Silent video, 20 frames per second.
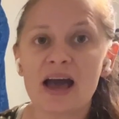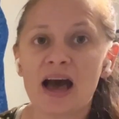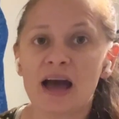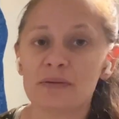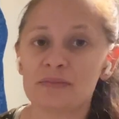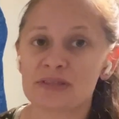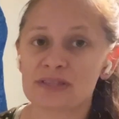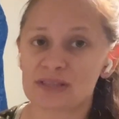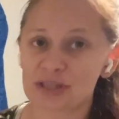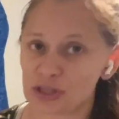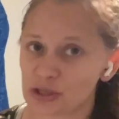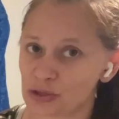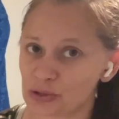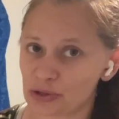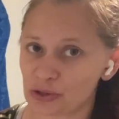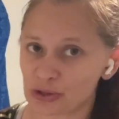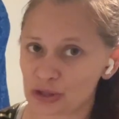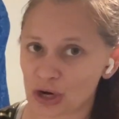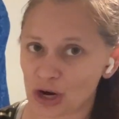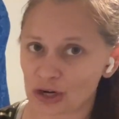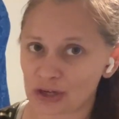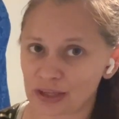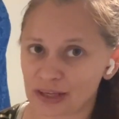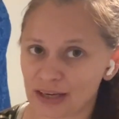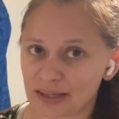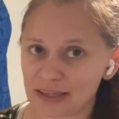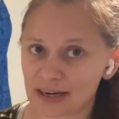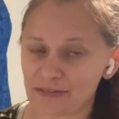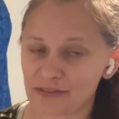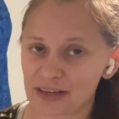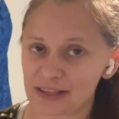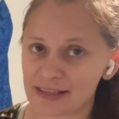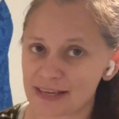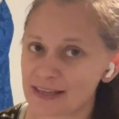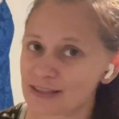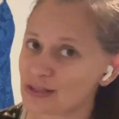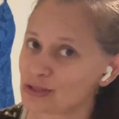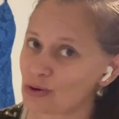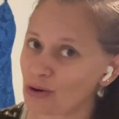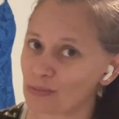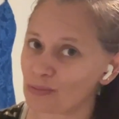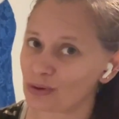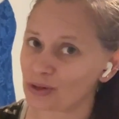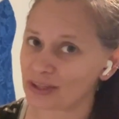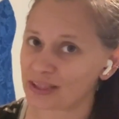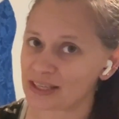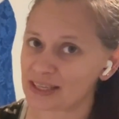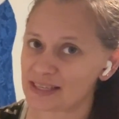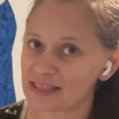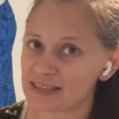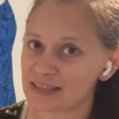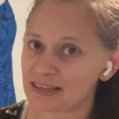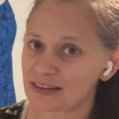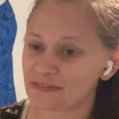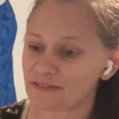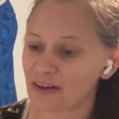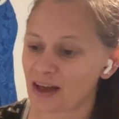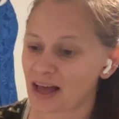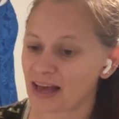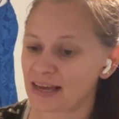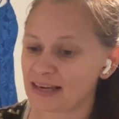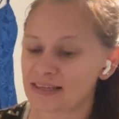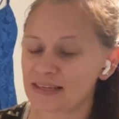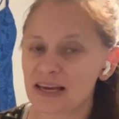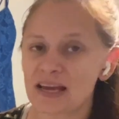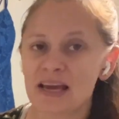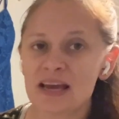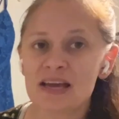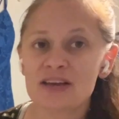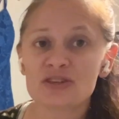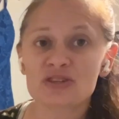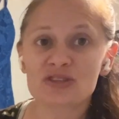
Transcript: I'm 6ShooterCharlie on everything, so I'm really easy to find.